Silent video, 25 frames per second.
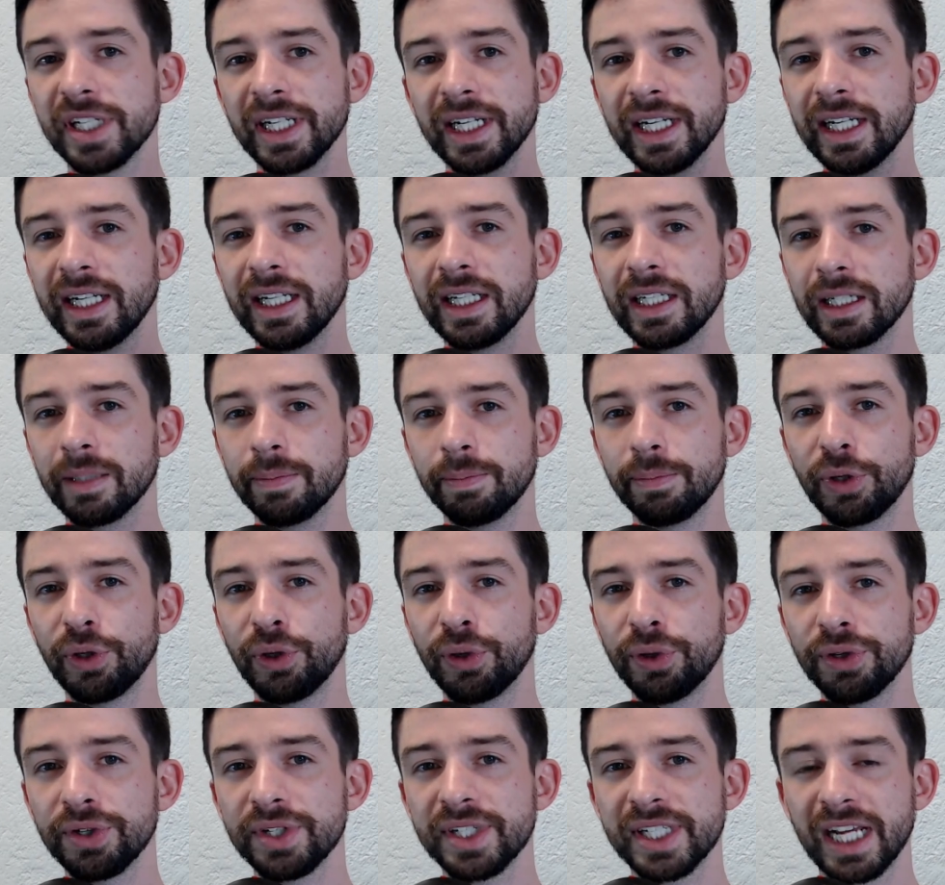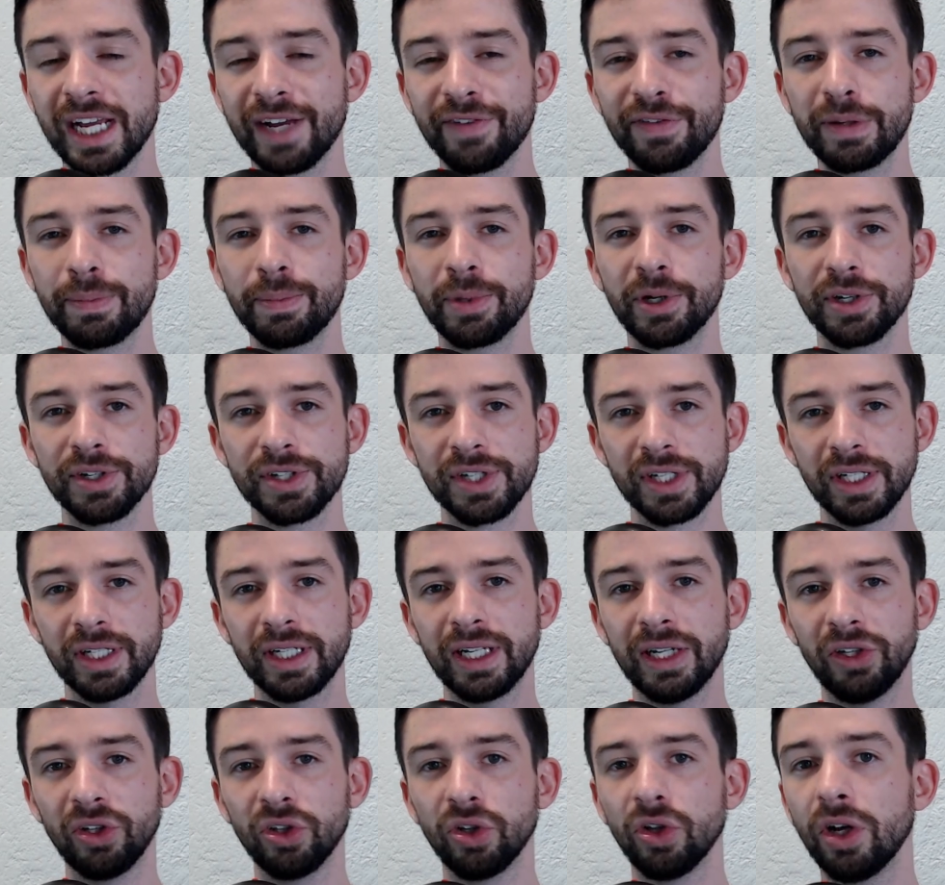any computer savvy person
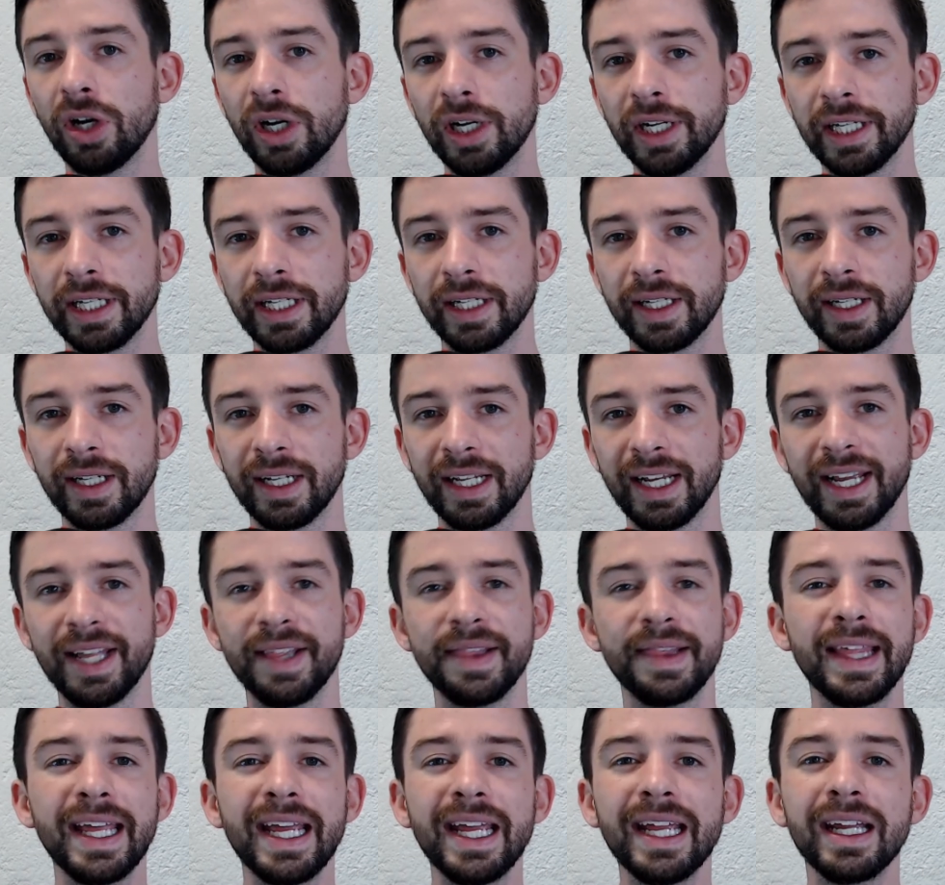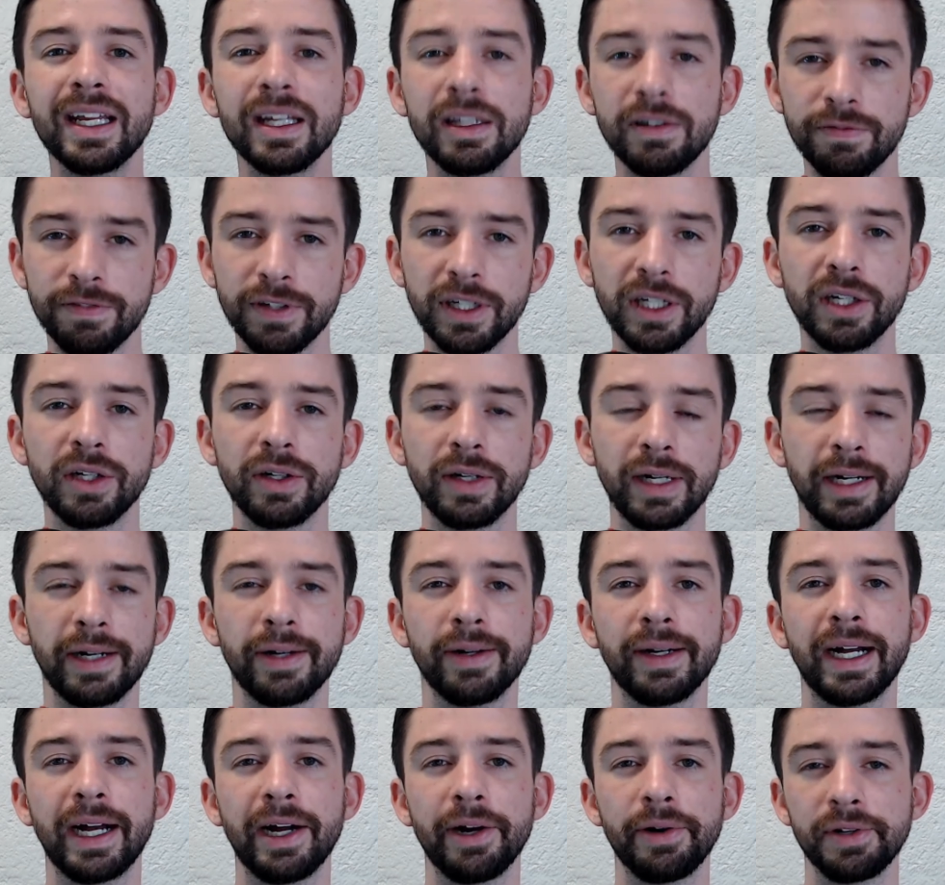can log in and they can figure out
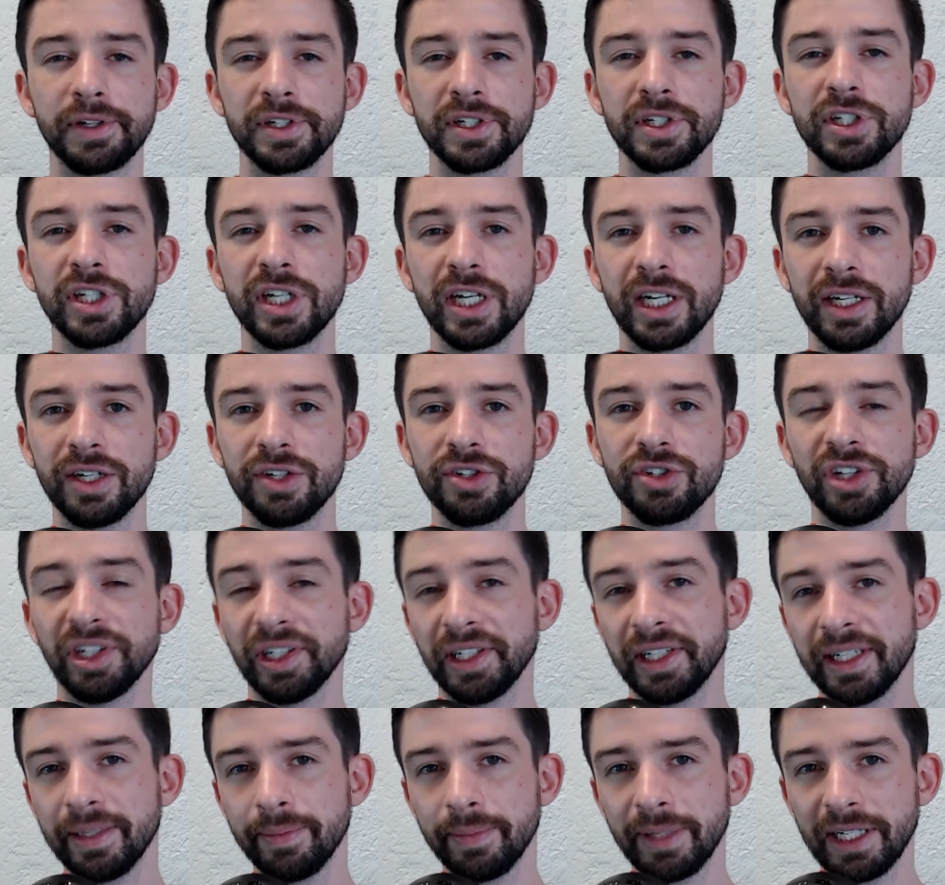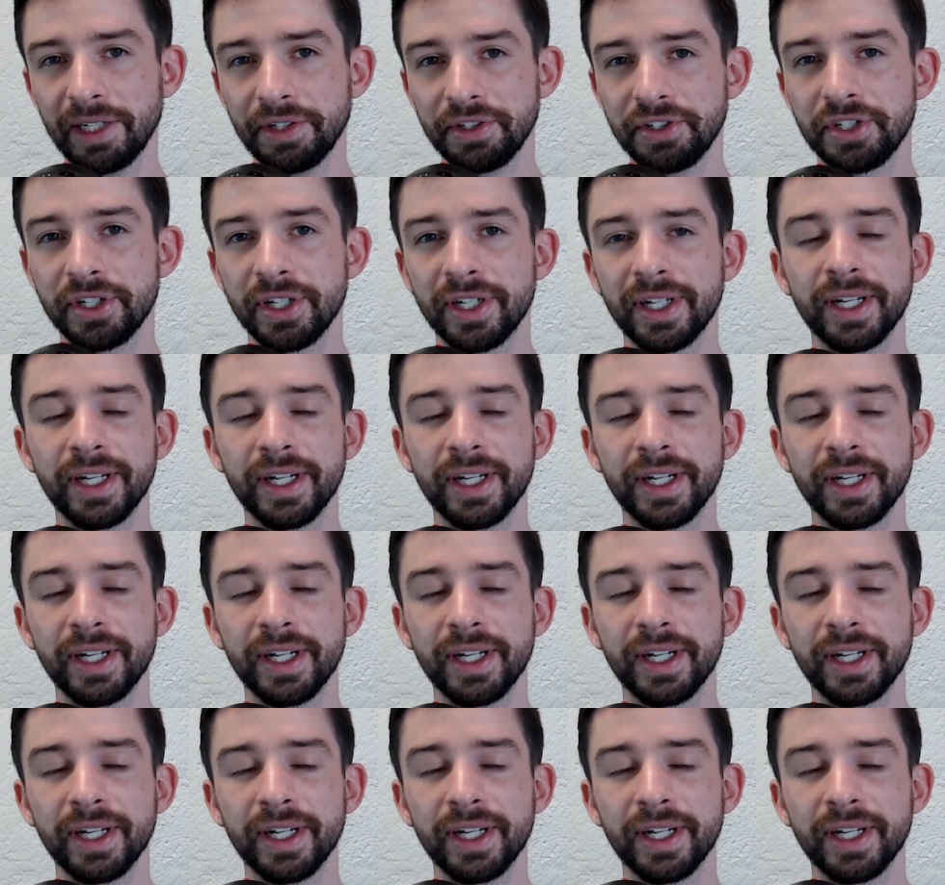how to change an image.